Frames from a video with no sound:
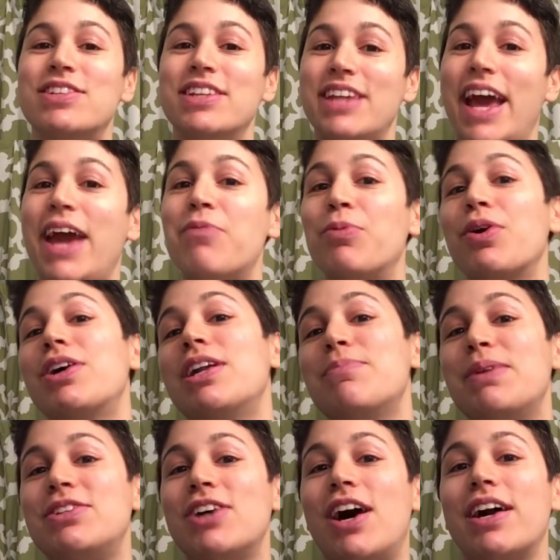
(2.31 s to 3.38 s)
Today we're going to
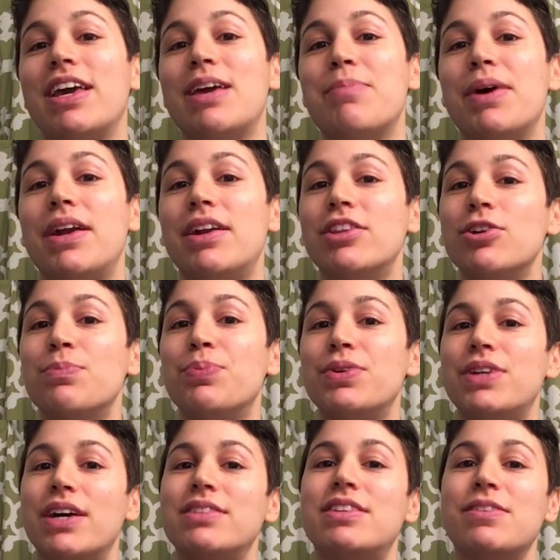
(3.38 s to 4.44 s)
be talking about another
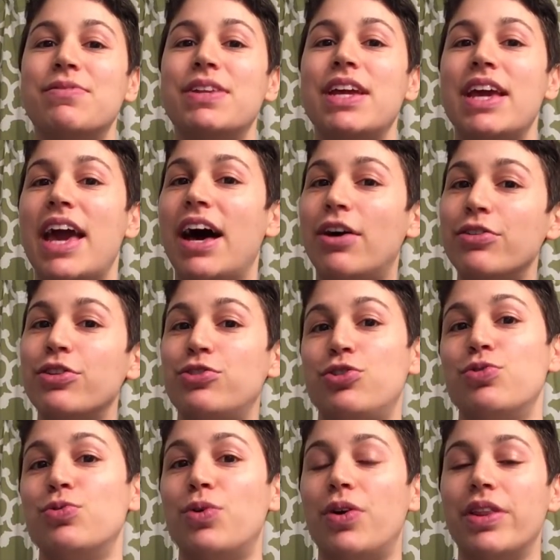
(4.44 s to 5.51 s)
productivity health
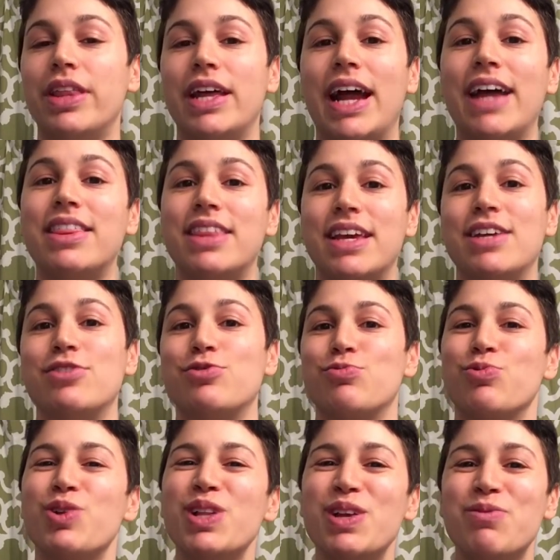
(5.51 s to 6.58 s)
tool that I think is
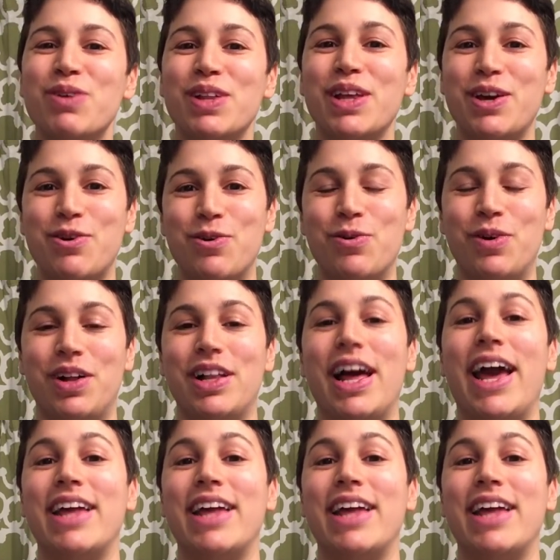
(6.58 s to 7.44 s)
really cool,